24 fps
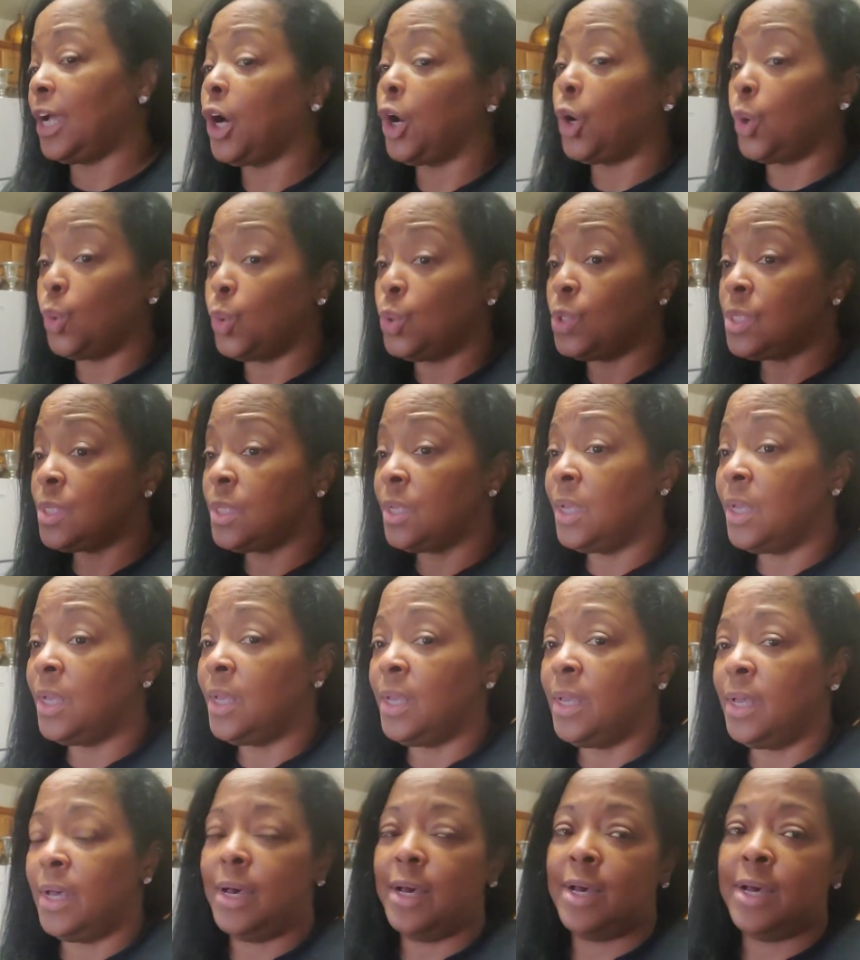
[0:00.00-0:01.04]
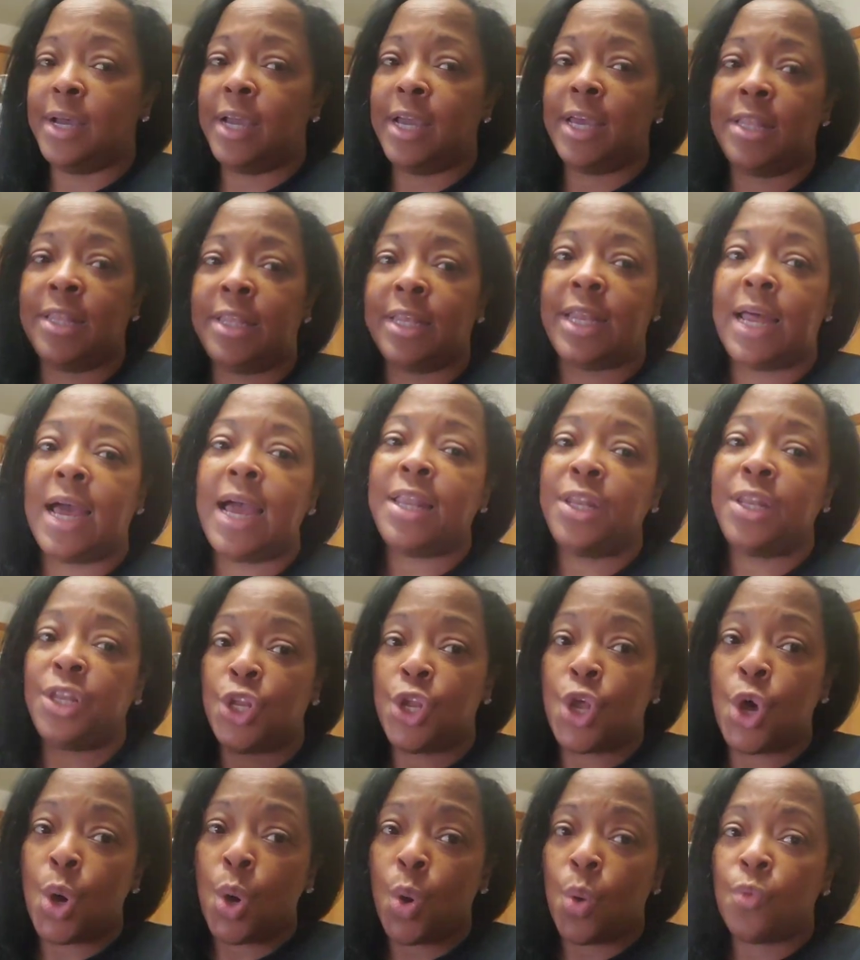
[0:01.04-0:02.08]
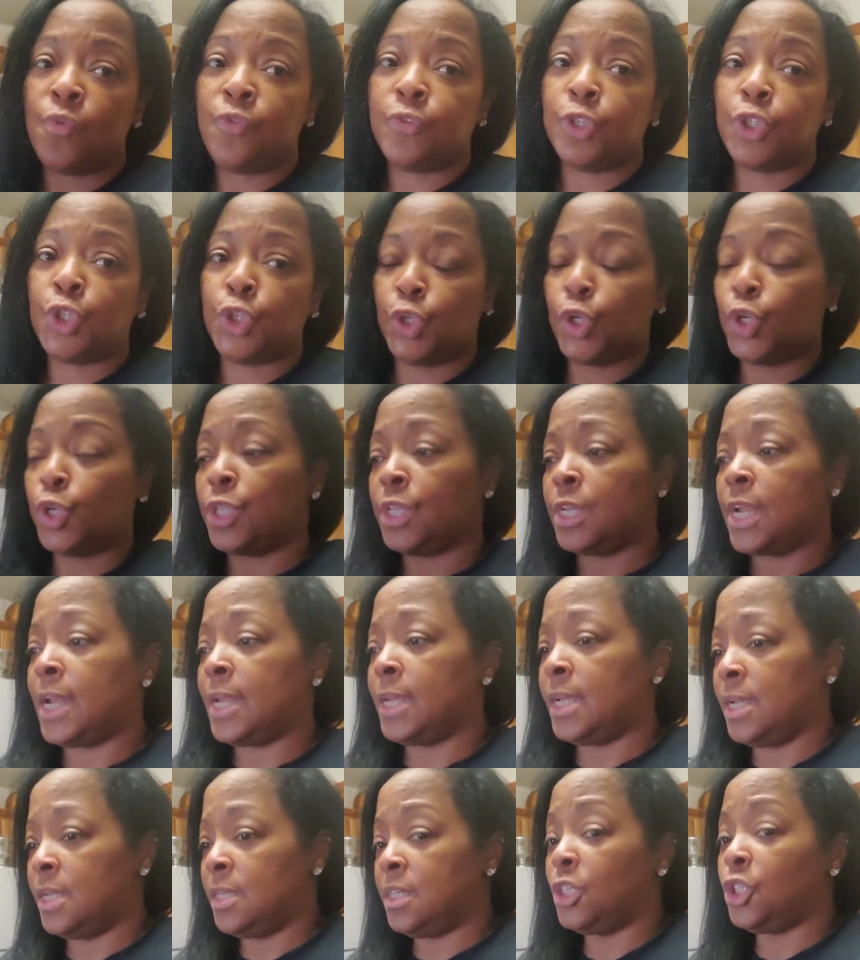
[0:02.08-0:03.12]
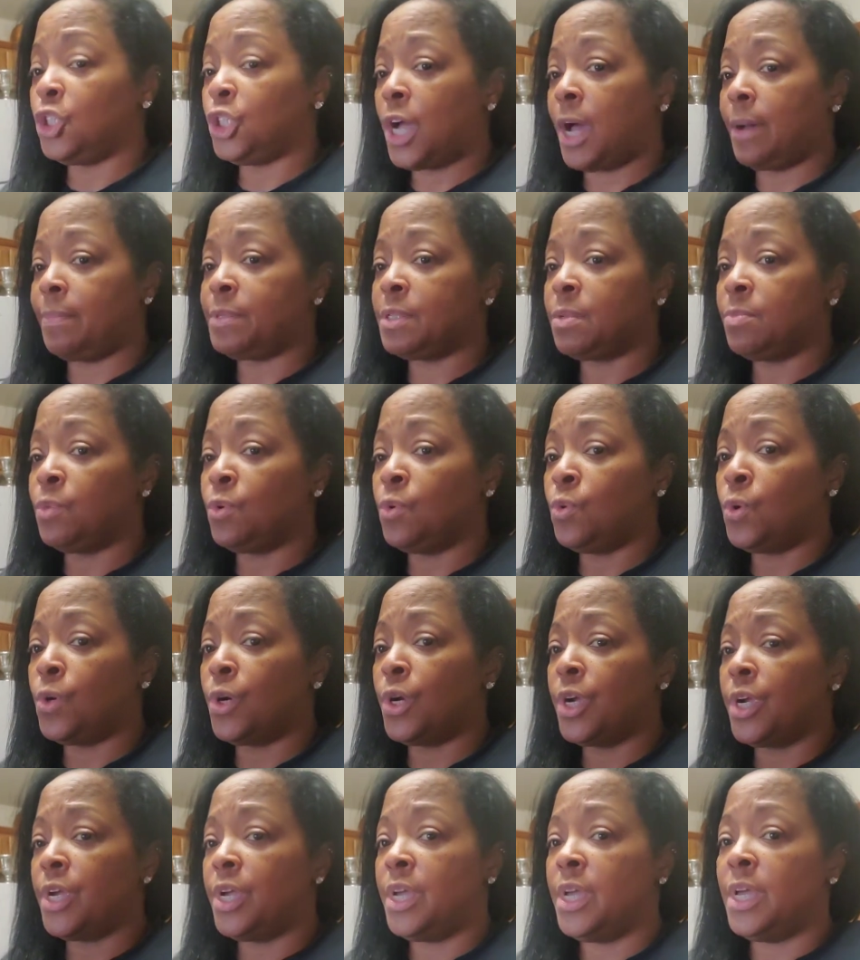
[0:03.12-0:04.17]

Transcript: goes. And then I know for sure that I need to shop some more.